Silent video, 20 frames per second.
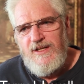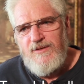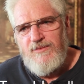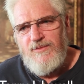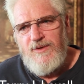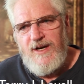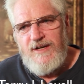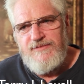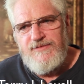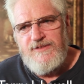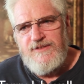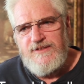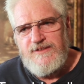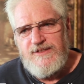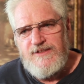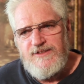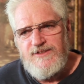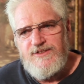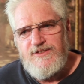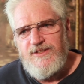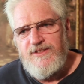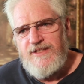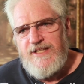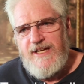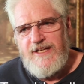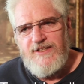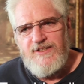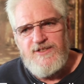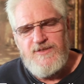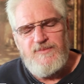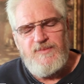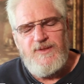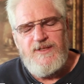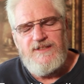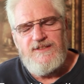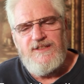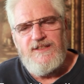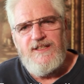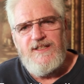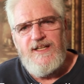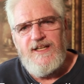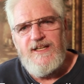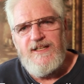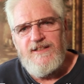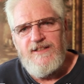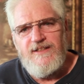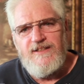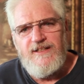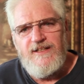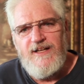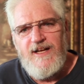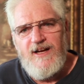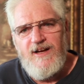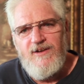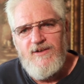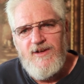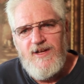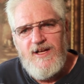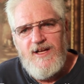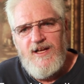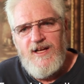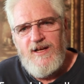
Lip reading: references to debtor's prison in England and how